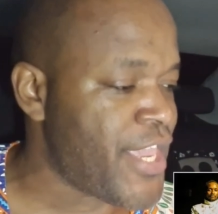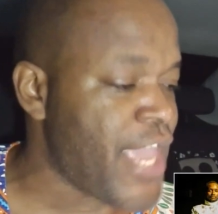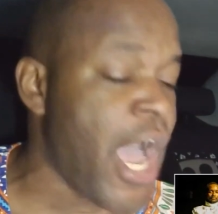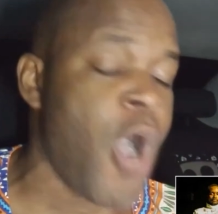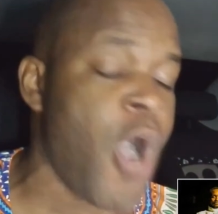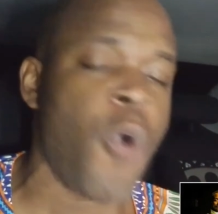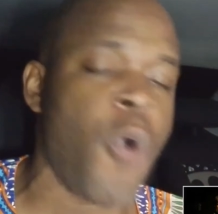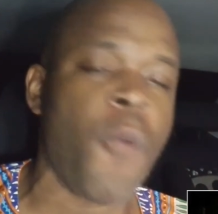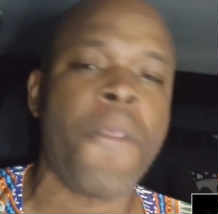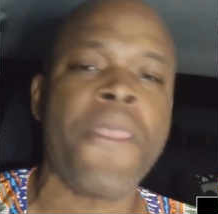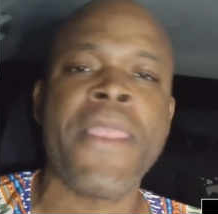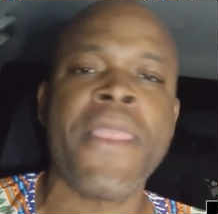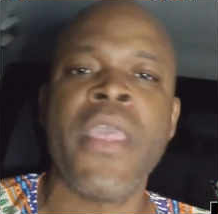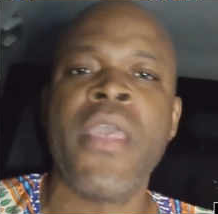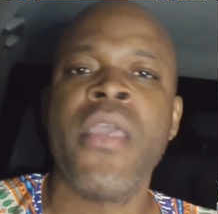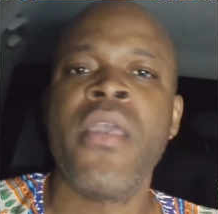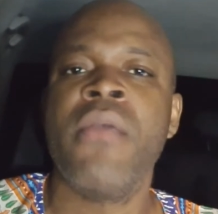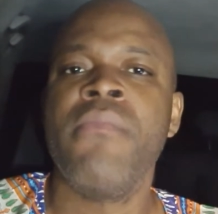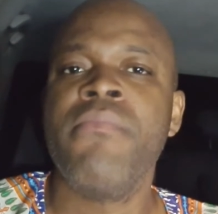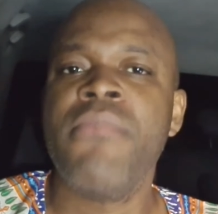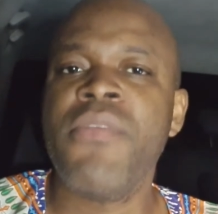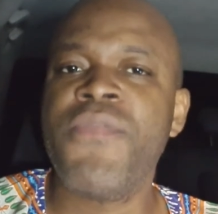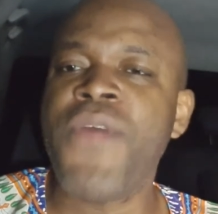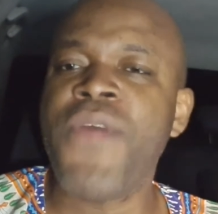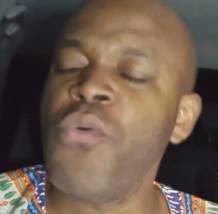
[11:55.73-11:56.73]
Yo,
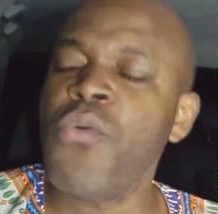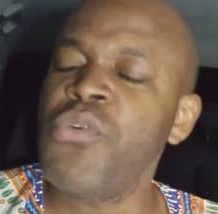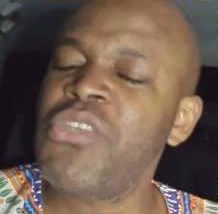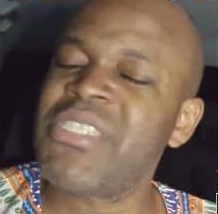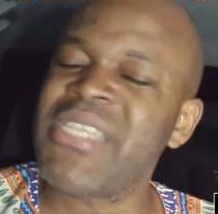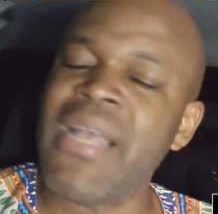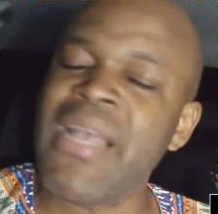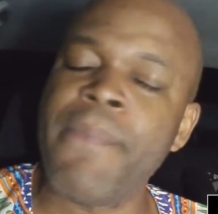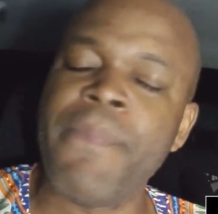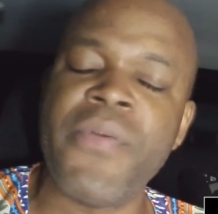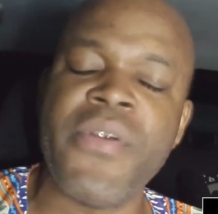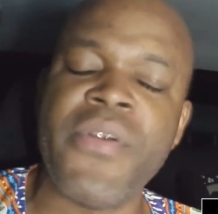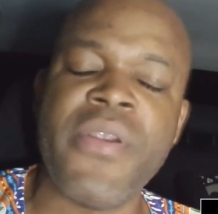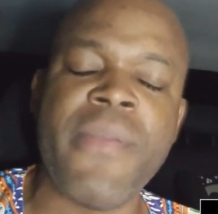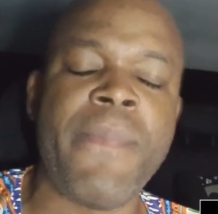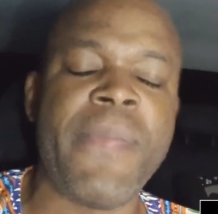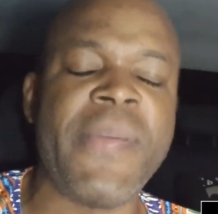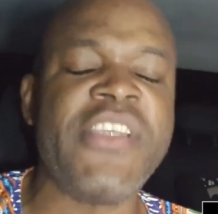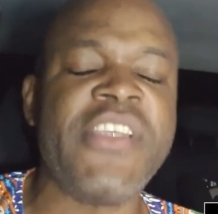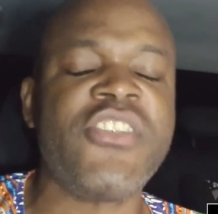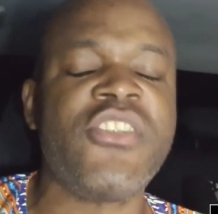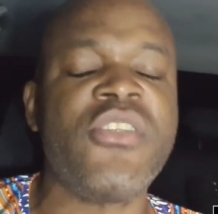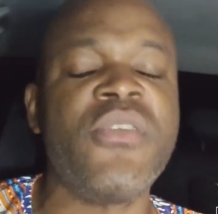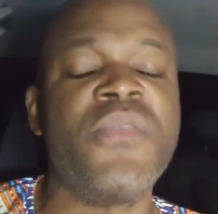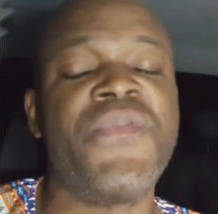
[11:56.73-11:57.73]
before we separate,
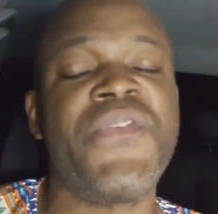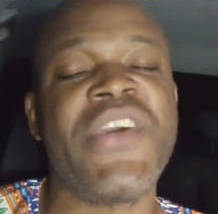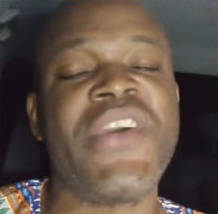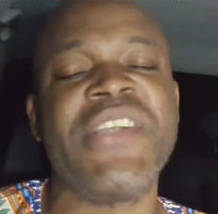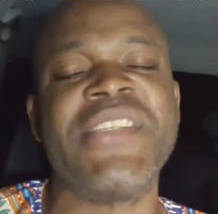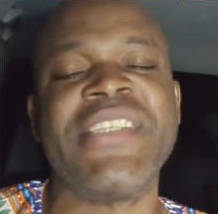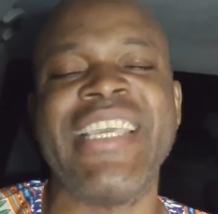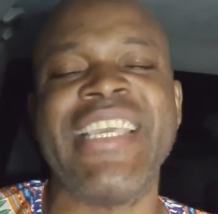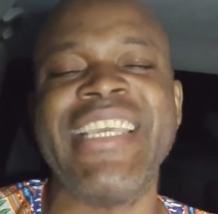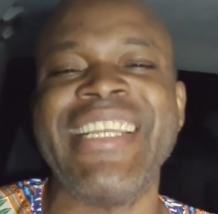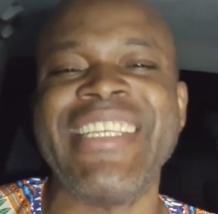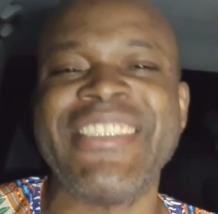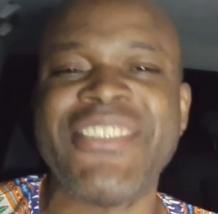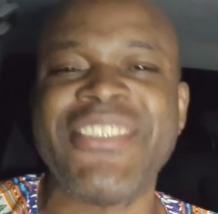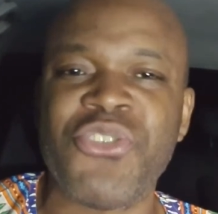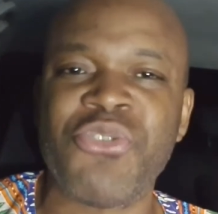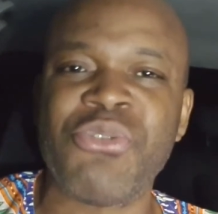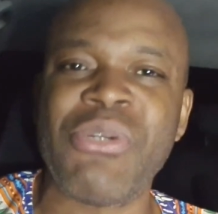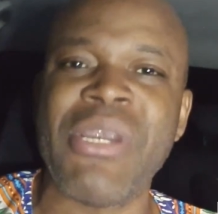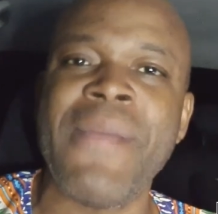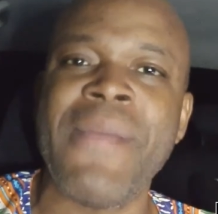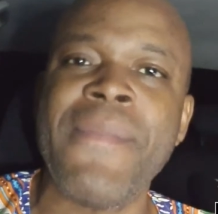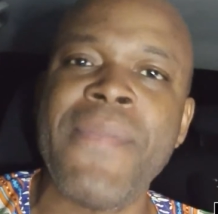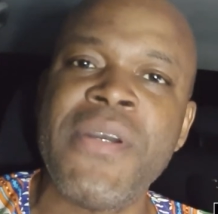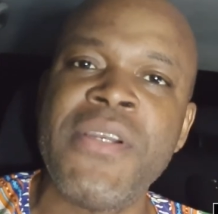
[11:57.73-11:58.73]
please don't forget to hit that
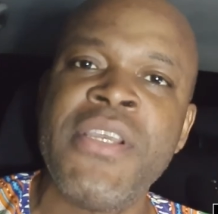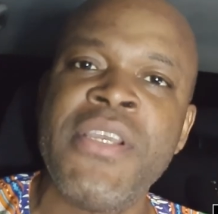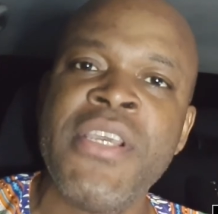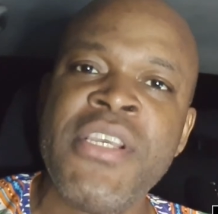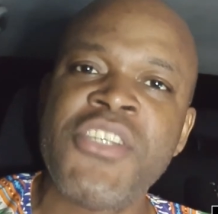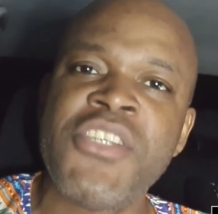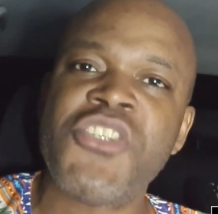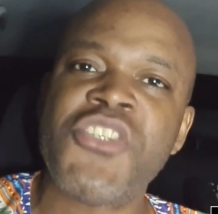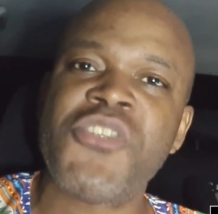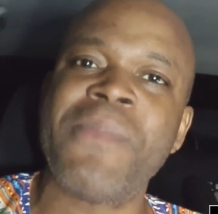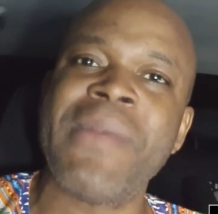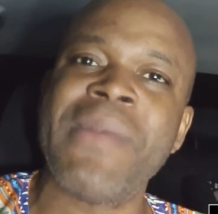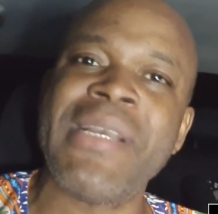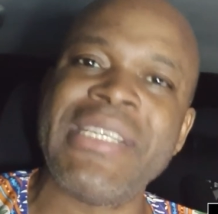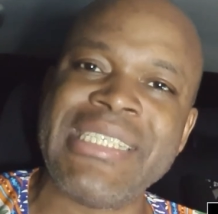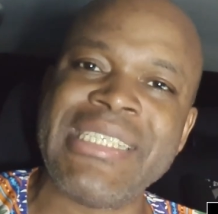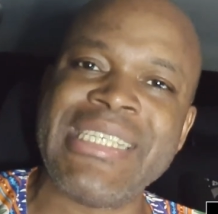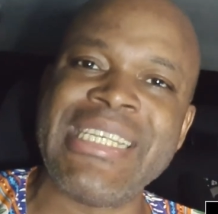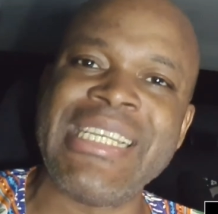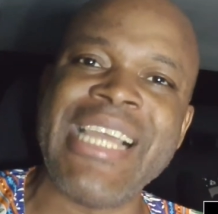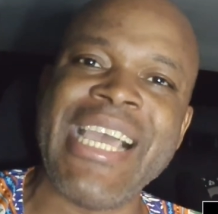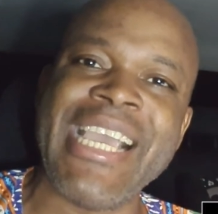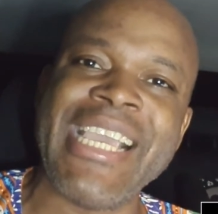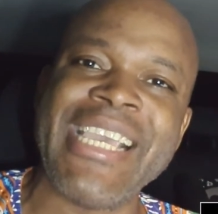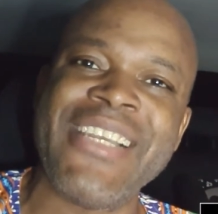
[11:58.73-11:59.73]
subscribe button, smash
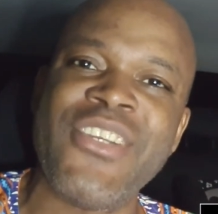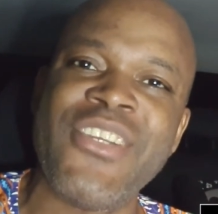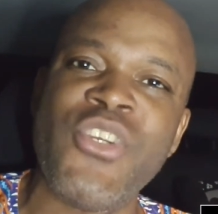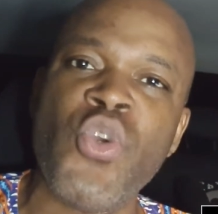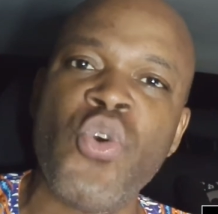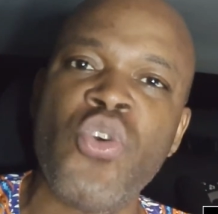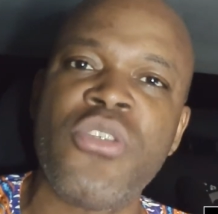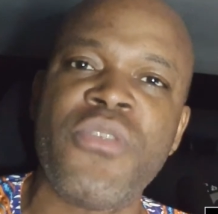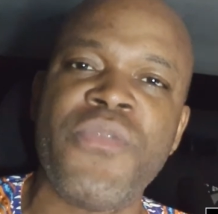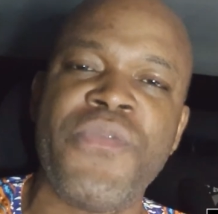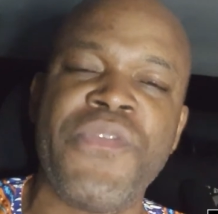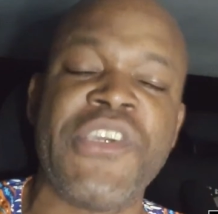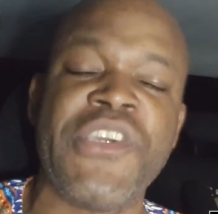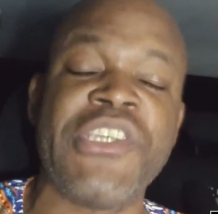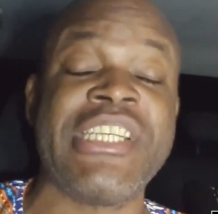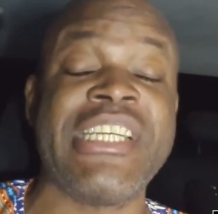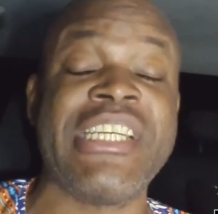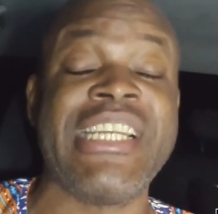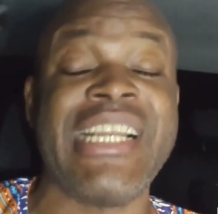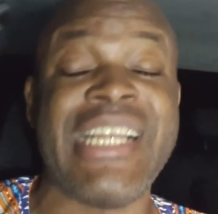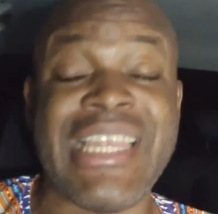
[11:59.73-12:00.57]
the like and the notification.